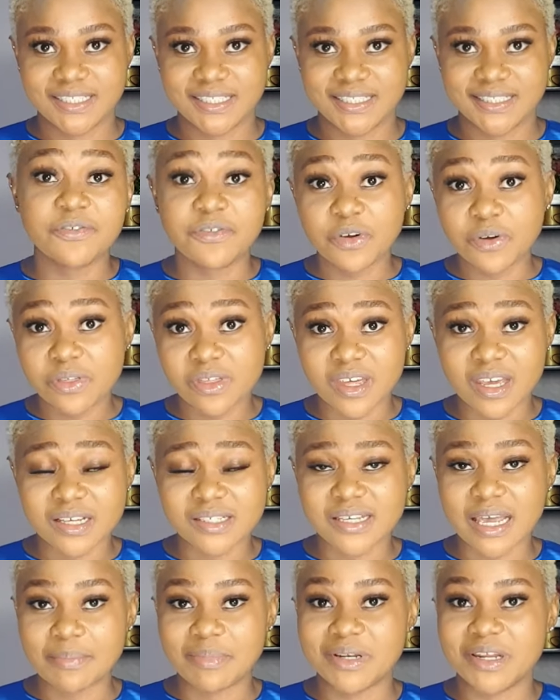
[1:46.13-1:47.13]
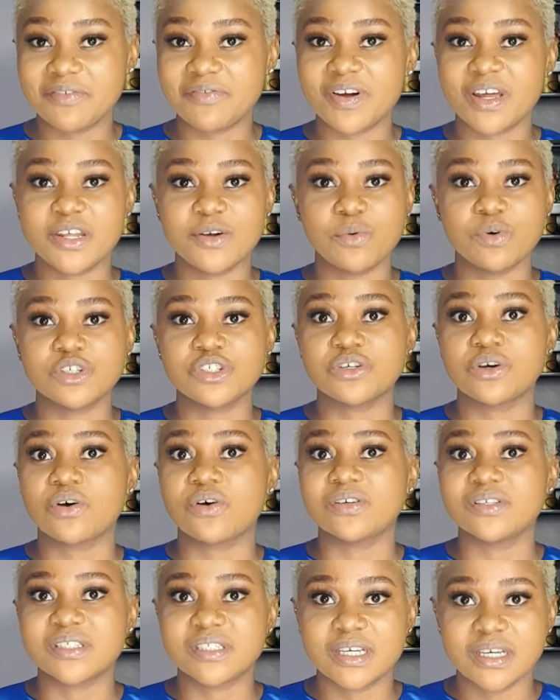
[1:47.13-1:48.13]
A few things I believe anyone should
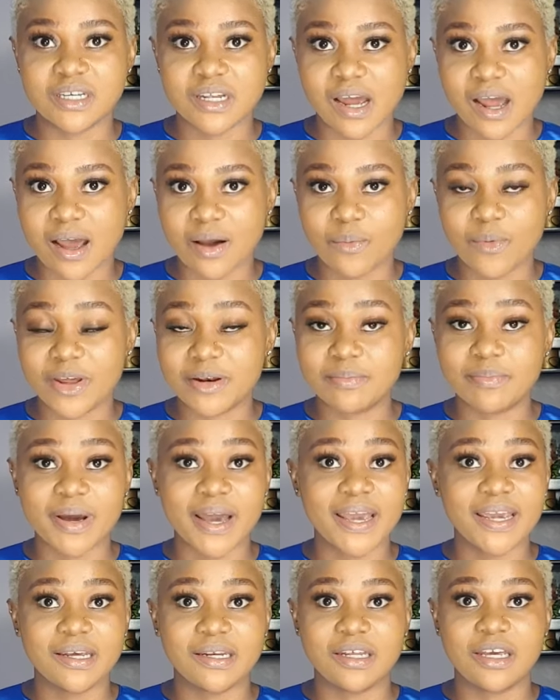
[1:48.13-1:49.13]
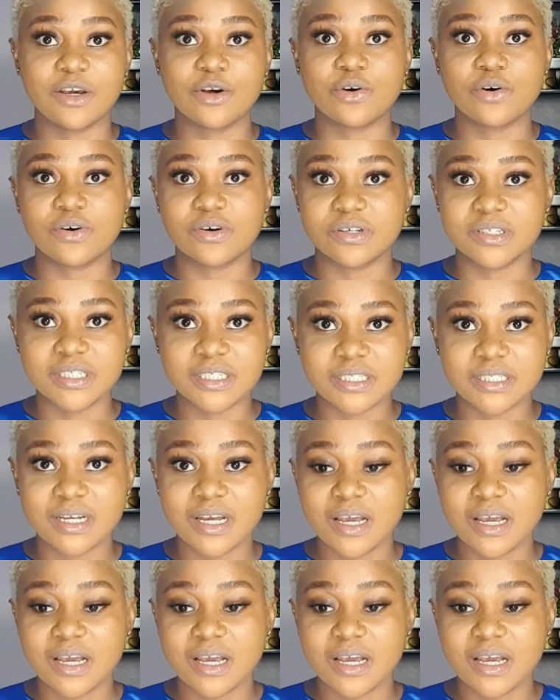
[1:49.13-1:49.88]
consider when buying a course